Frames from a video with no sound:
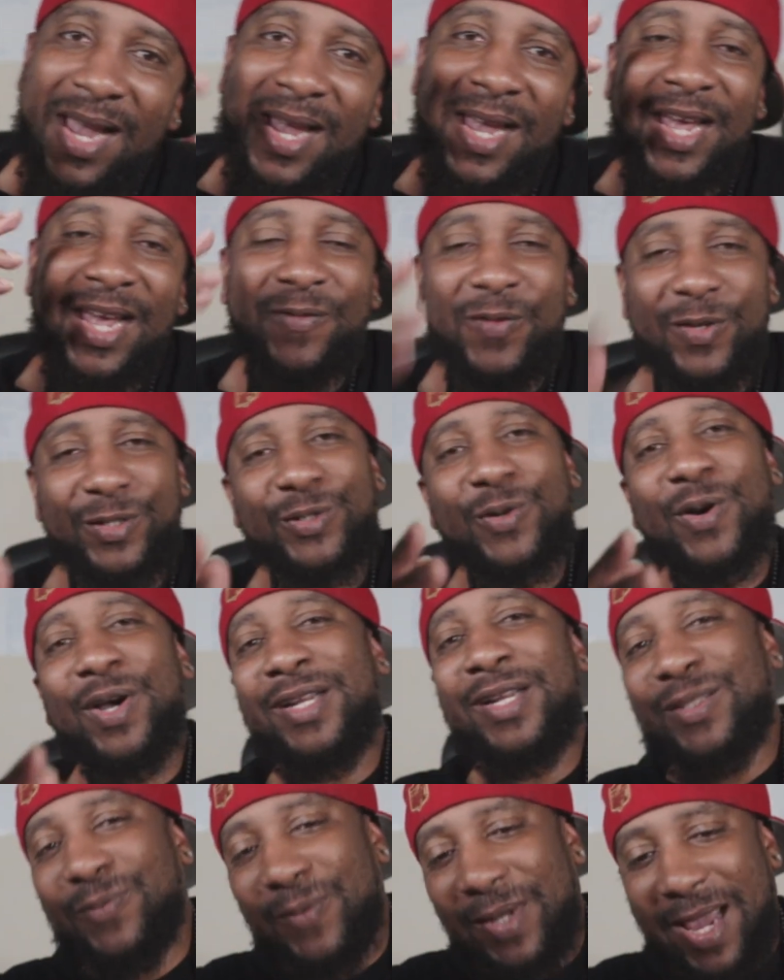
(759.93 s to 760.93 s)
If you enjoyed
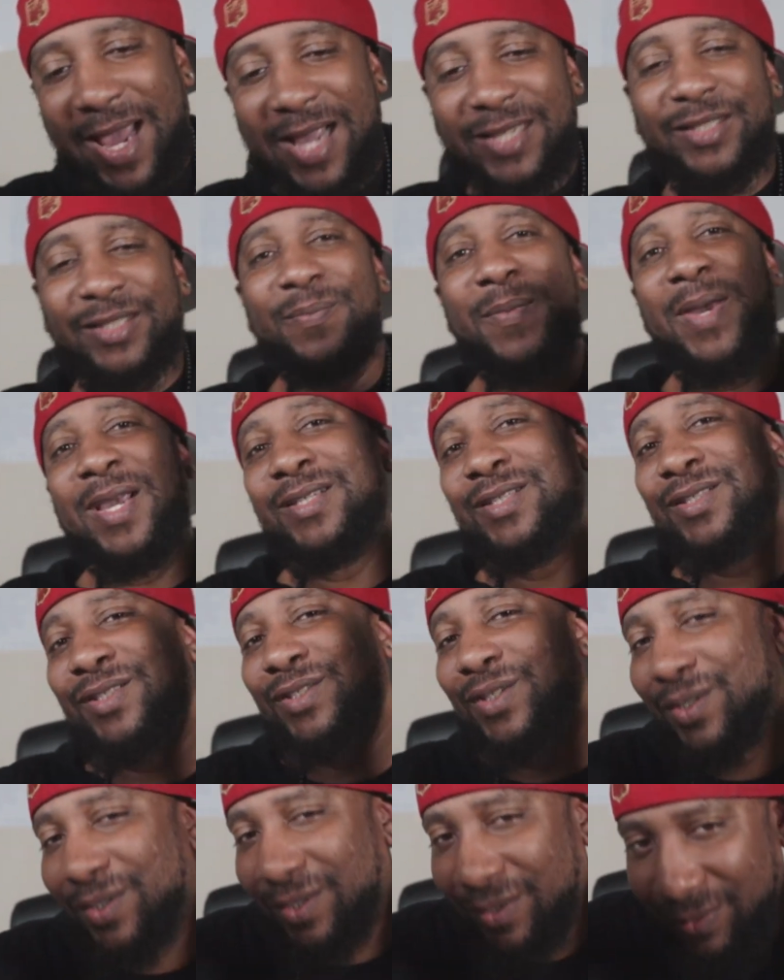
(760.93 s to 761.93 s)
this reaction, make
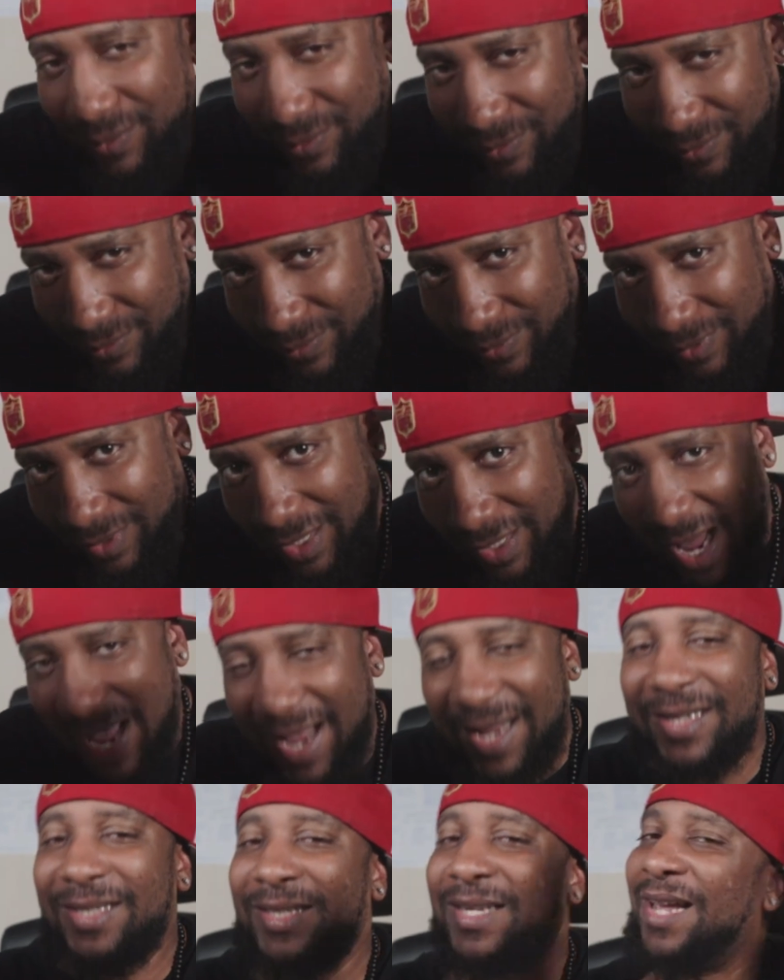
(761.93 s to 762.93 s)
sure you
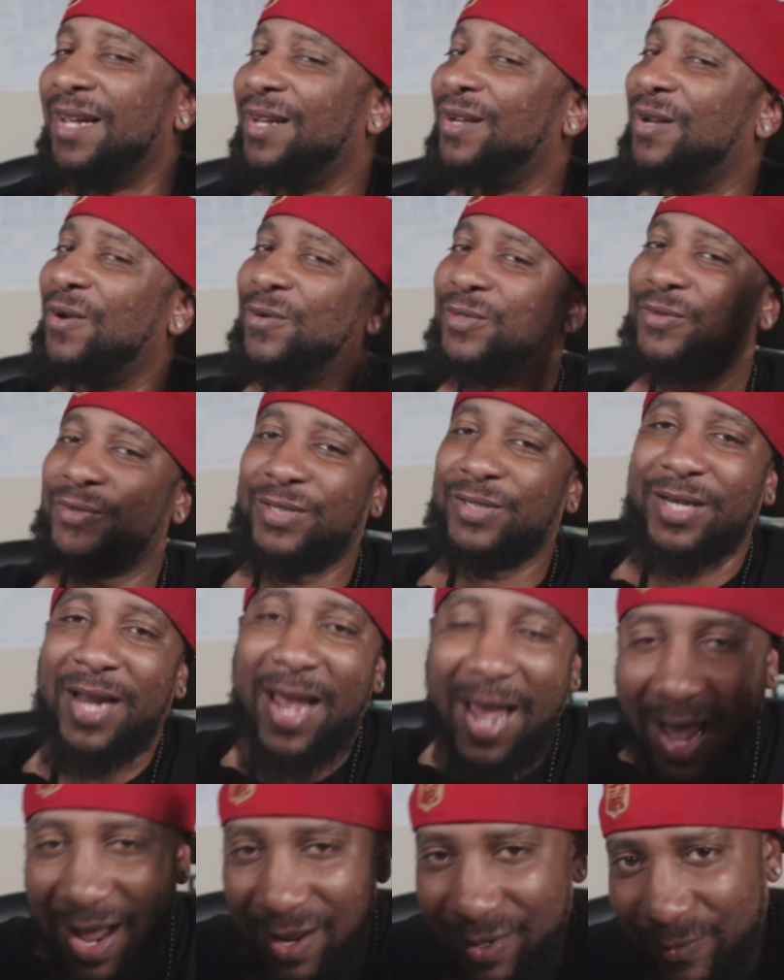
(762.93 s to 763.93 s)
like. That goes to the
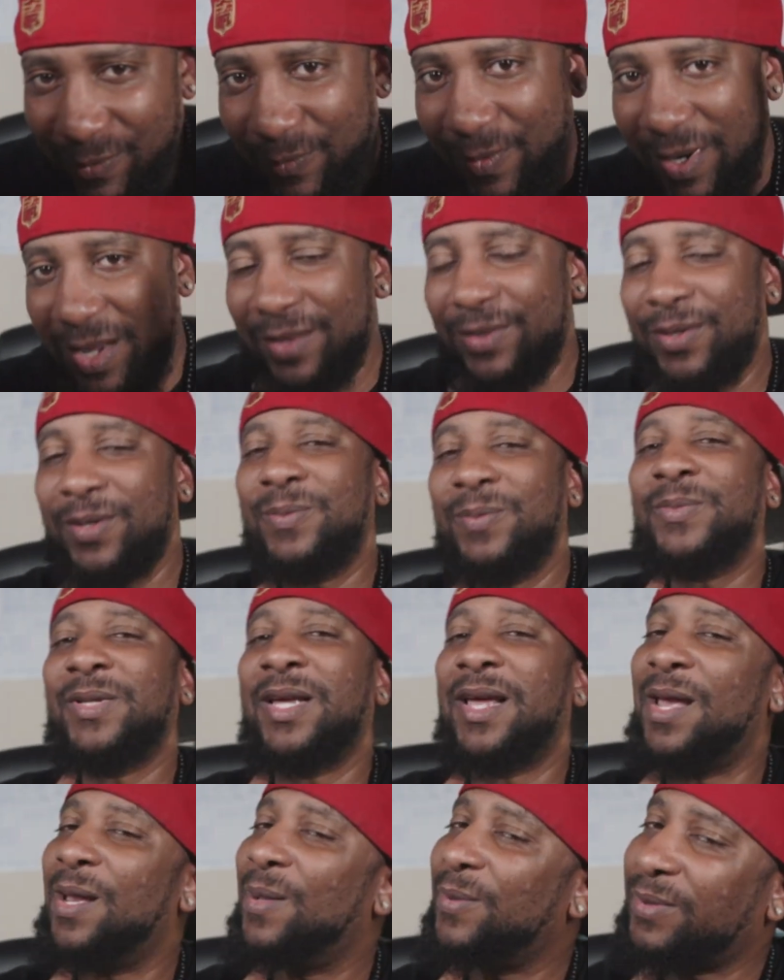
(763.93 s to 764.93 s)
algorithm.
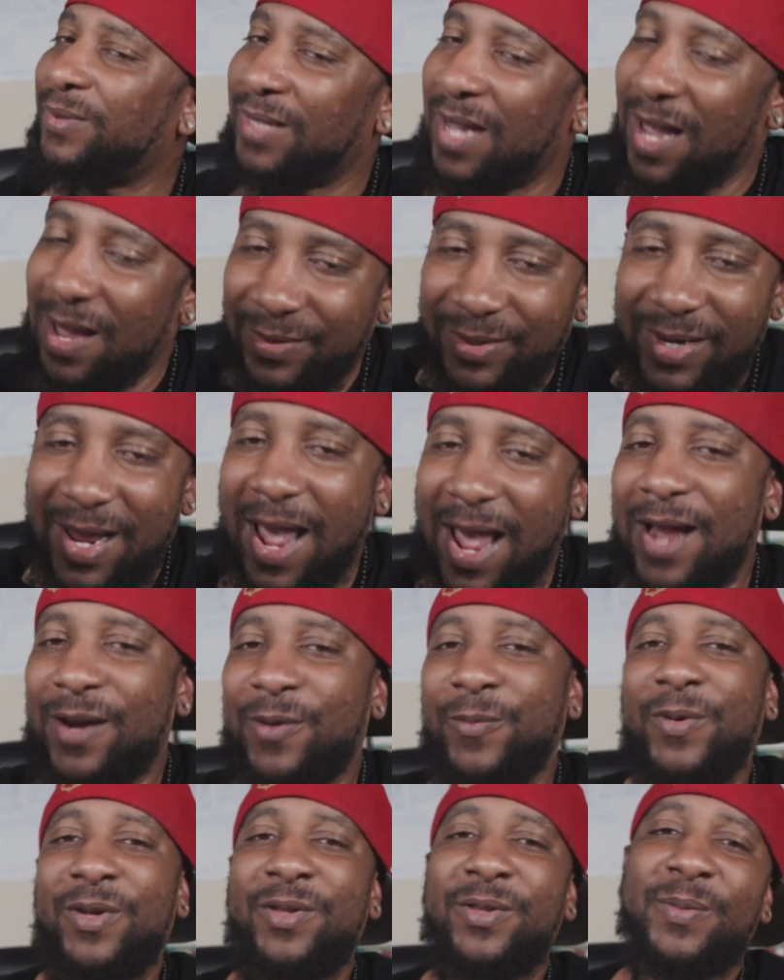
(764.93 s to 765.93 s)
It helps out in the
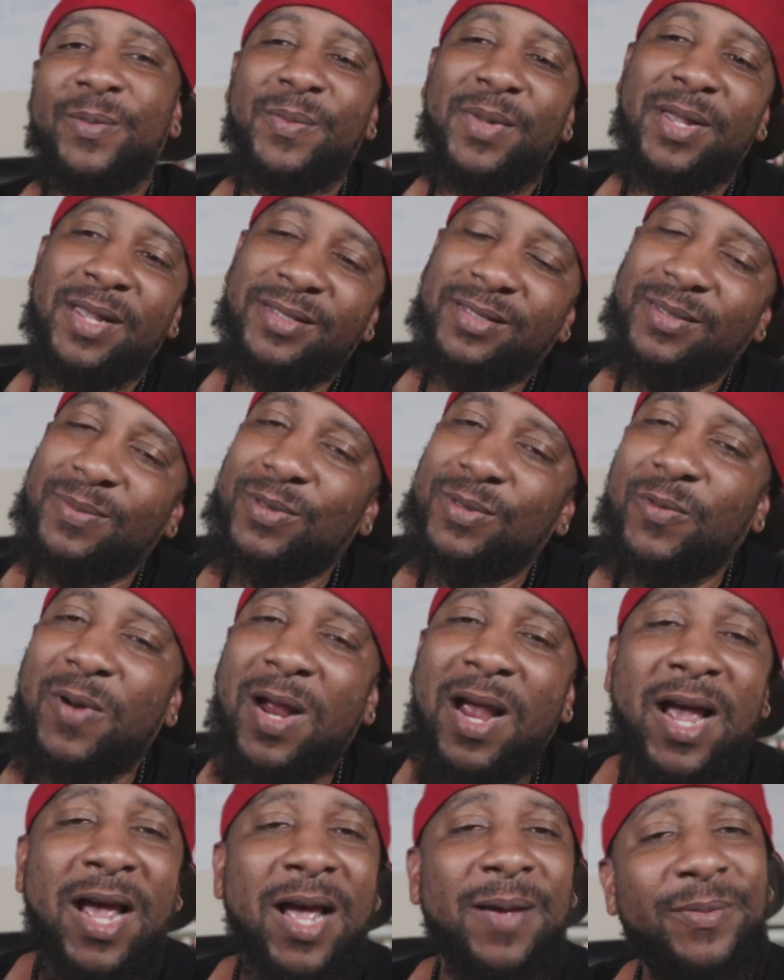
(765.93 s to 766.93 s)
algorithm, man.
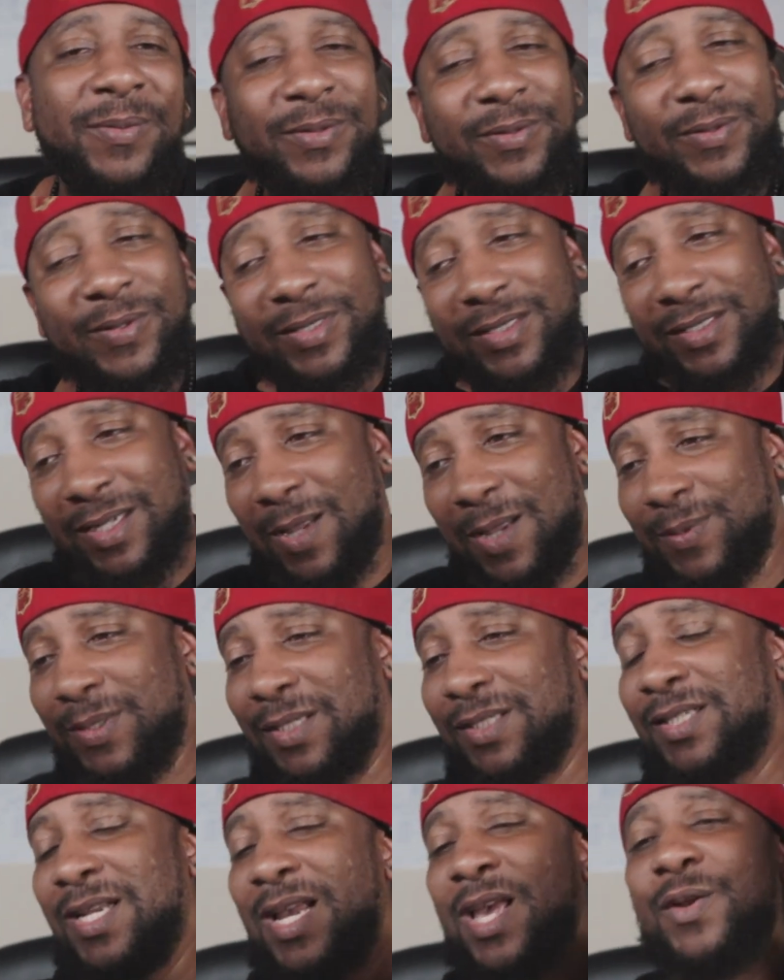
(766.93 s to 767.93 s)
Subscribe, which helps the
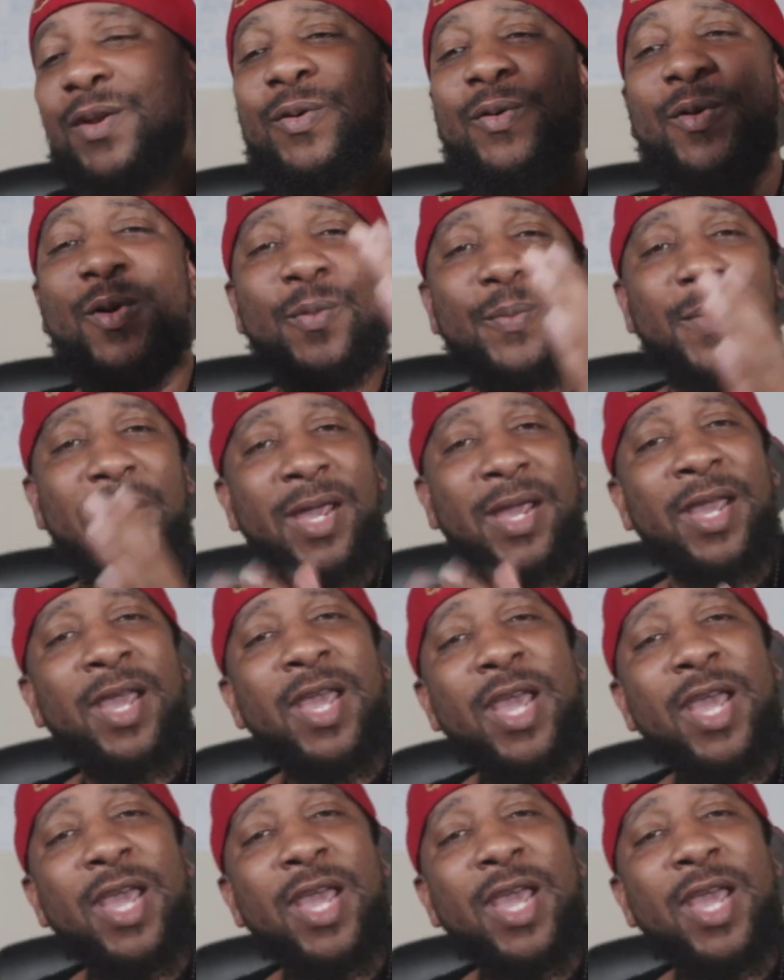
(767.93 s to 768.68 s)
channel grow, man.